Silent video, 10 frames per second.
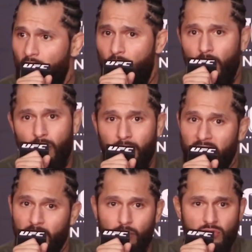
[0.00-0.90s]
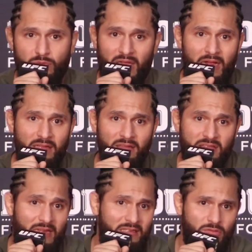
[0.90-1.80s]
All the media was behind
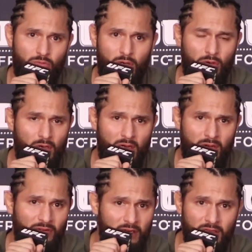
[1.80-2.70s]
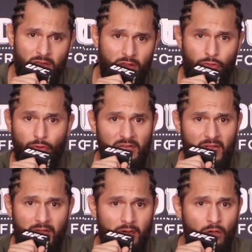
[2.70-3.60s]
this guy. He's, what, fucking
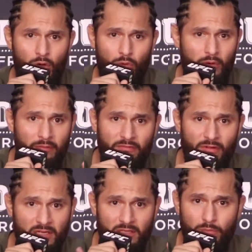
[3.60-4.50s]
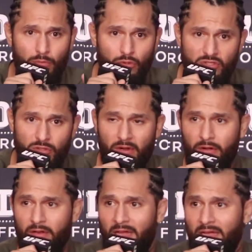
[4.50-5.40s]
38-0 or whatever the fucking bullshit
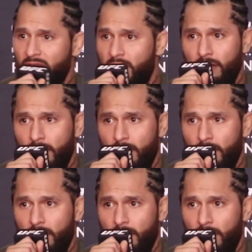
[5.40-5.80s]
record he has.